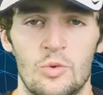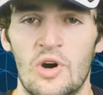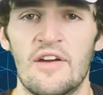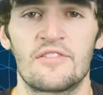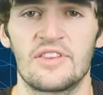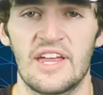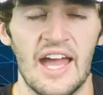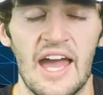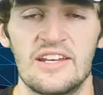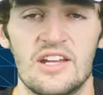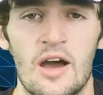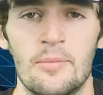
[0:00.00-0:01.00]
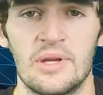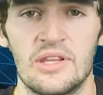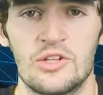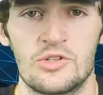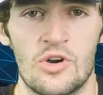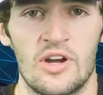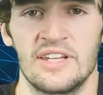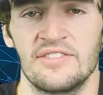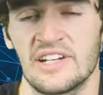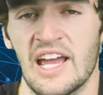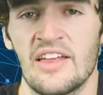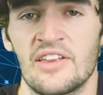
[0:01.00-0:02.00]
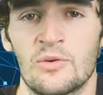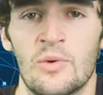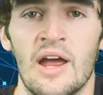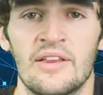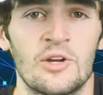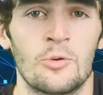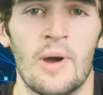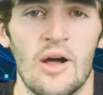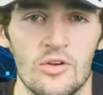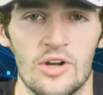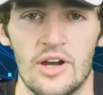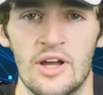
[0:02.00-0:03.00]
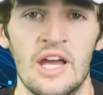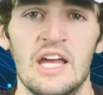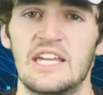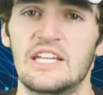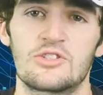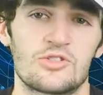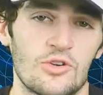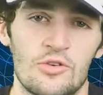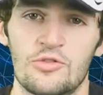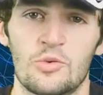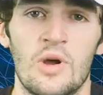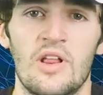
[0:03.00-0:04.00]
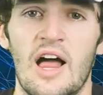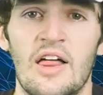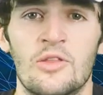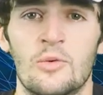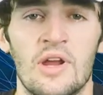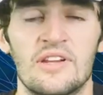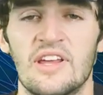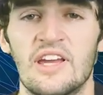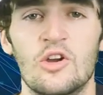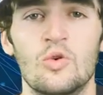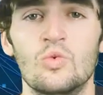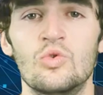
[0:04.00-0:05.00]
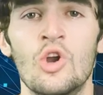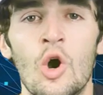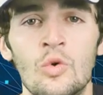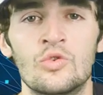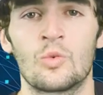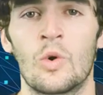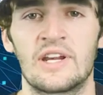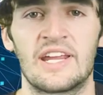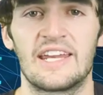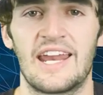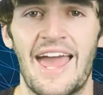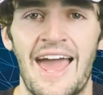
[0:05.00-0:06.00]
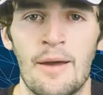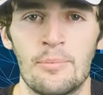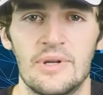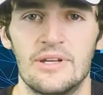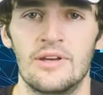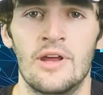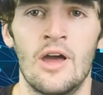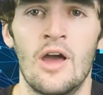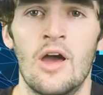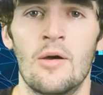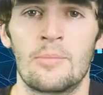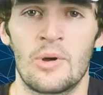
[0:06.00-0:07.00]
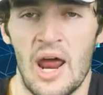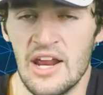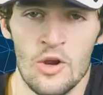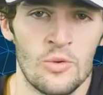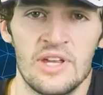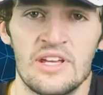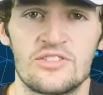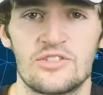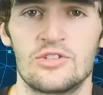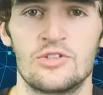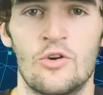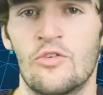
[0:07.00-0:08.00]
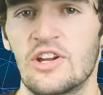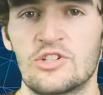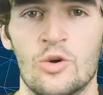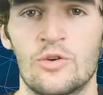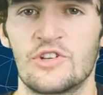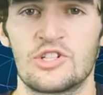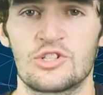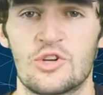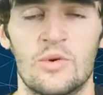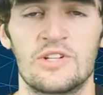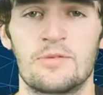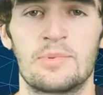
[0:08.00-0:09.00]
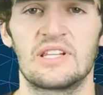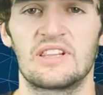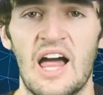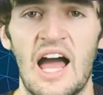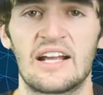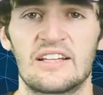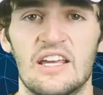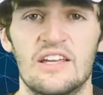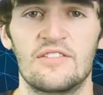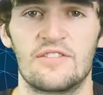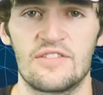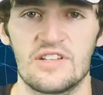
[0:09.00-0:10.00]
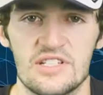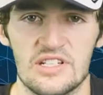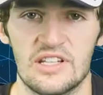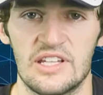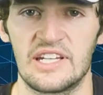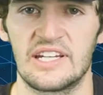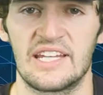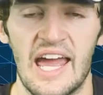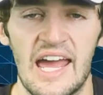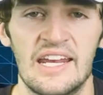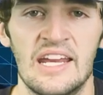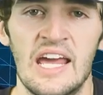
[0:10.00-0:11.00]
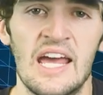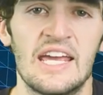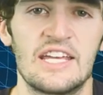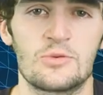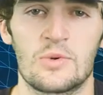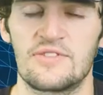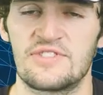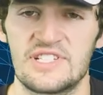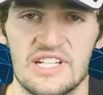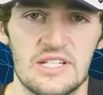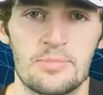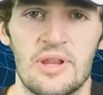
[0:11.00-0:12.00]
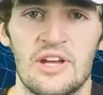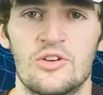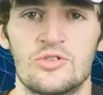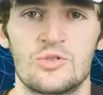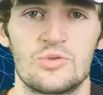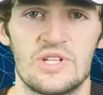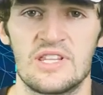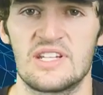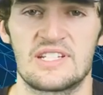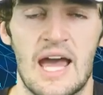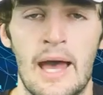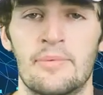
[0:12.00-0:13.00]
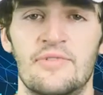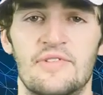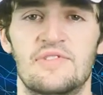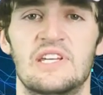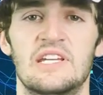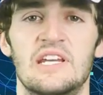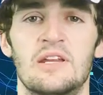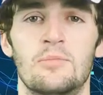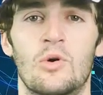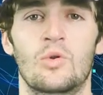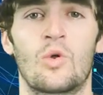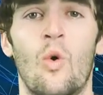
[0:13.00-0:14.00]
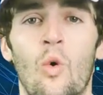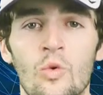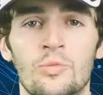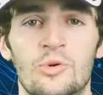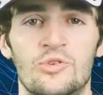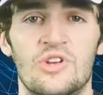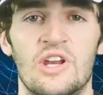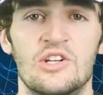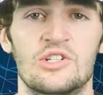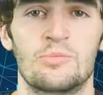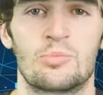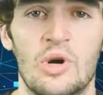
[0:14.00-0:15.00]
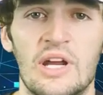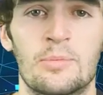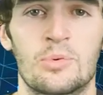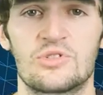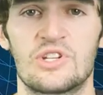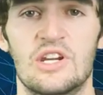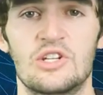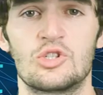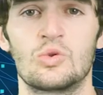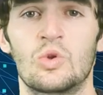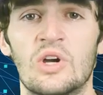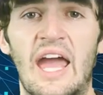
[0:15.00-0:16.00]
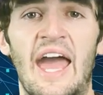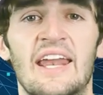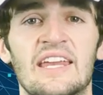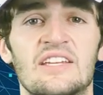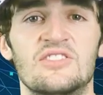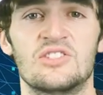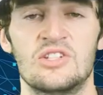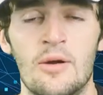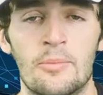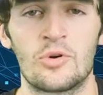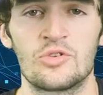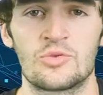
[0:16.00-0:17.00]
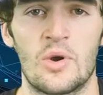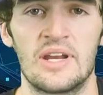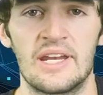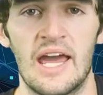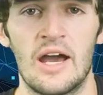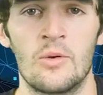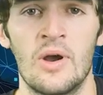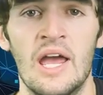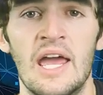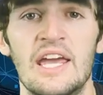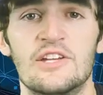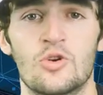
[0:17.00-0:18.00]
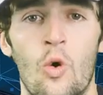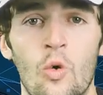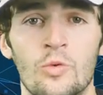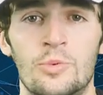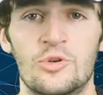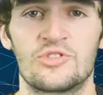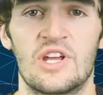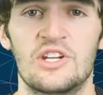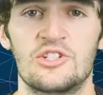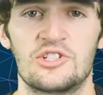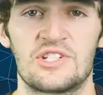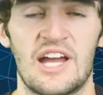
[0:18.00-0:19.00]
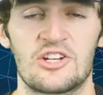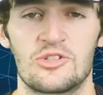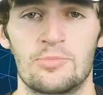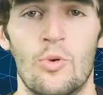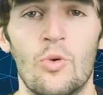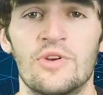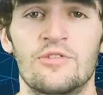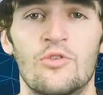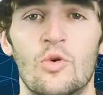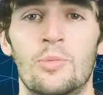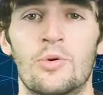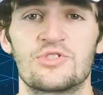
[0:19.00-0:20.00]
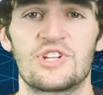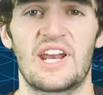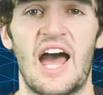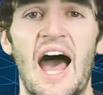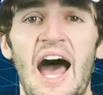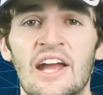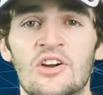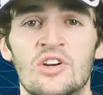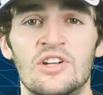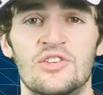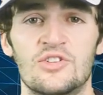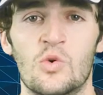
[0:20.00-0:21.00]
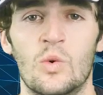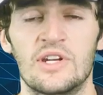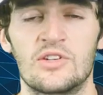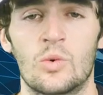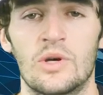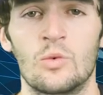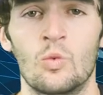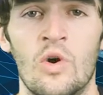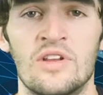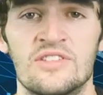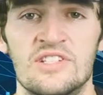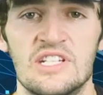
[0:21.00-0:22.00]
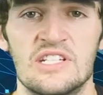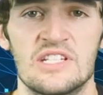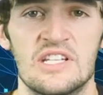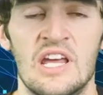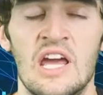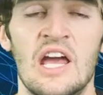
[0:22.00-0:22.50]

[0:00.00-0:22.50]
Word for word: wherever they end up in the draw. Even a guy like Reilly Opelka, he serves well on the right day. Who knows what can happen? But I know this Novak Djokovic is going to be locked in physically. And again, he's one of six players who's in the top 15 in both hold percentage and break percentage. You look at his numbers right now, his hold percentage is actually 0.4% higher in the 2021 season